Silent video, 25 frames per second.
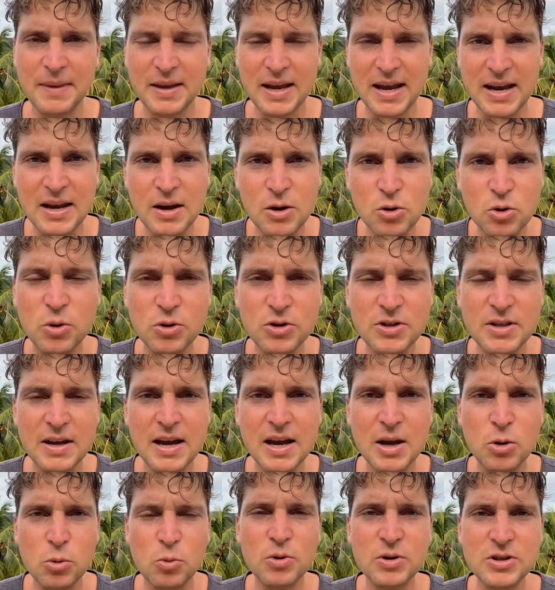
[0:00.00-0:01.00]
And it looks
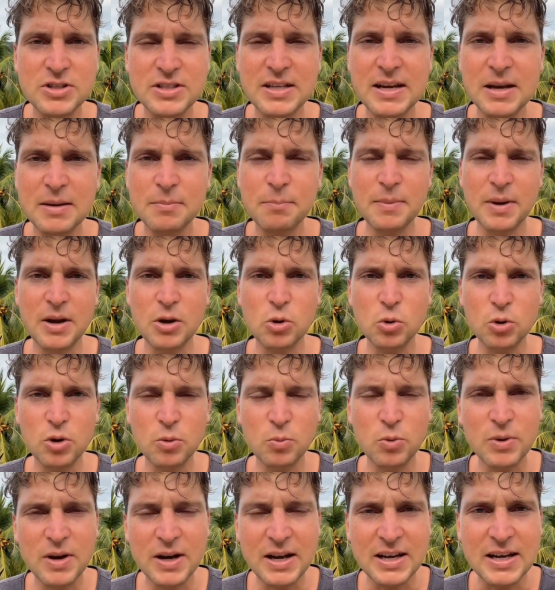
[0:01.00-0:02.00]
like we're seeing Bitcoin
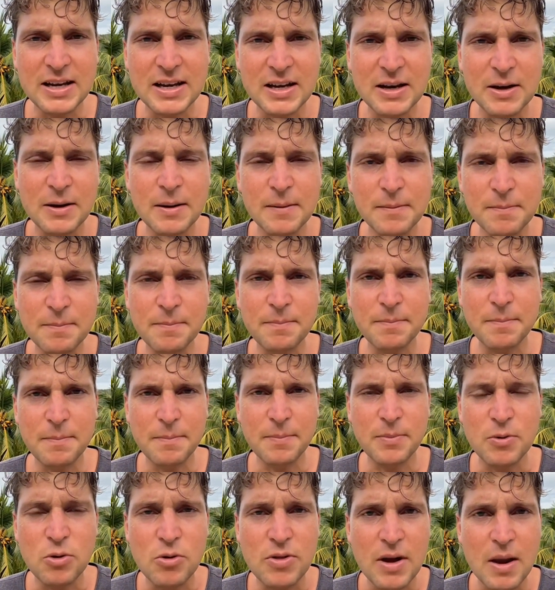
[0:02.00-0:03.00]
winning here,
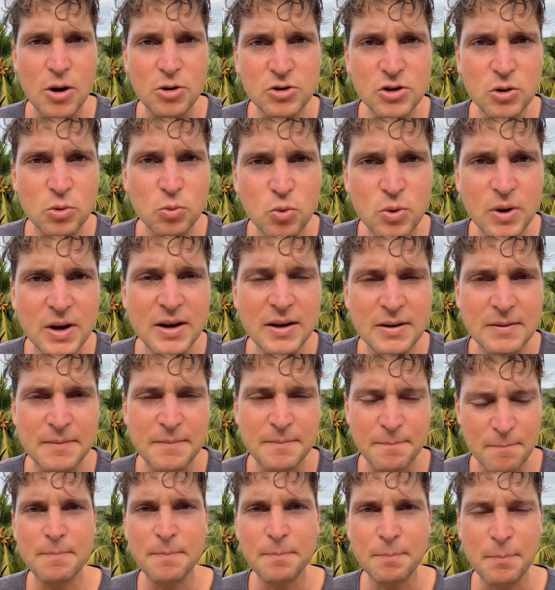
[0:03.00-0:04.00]
2001.
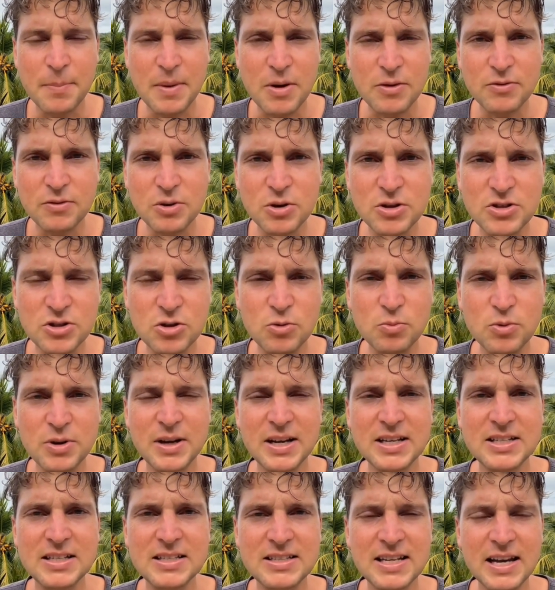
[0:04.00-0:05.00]
But first, we
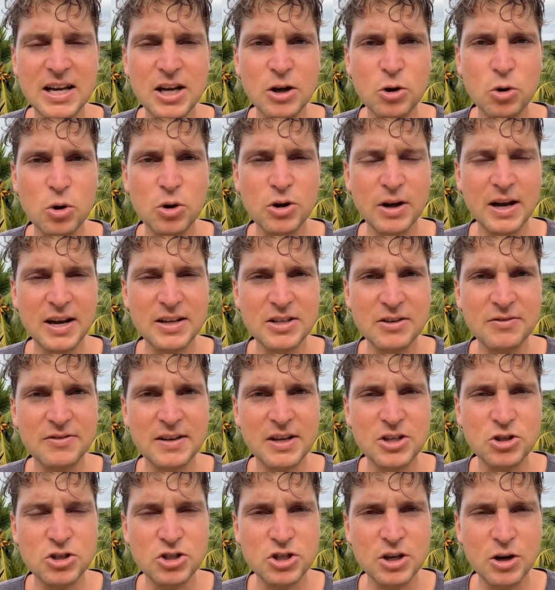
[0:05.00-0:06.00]
need to take a look at the
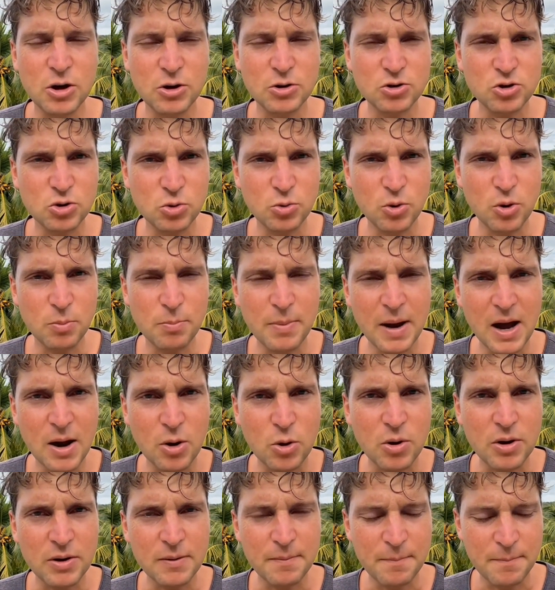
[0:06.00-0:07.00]
Fed chair, Jerome
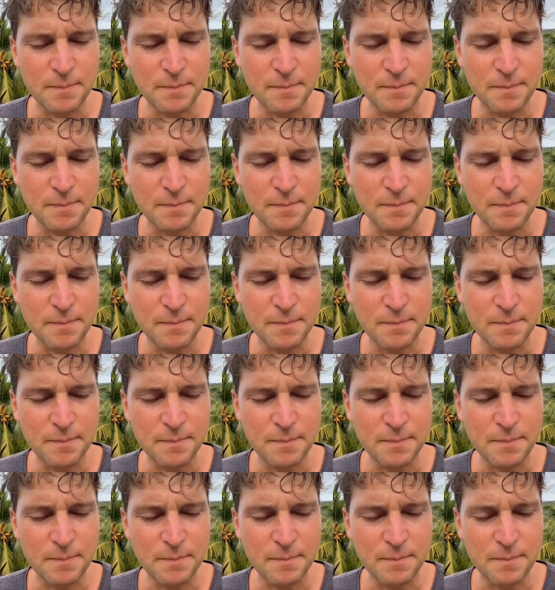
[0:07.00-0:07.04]
Powell.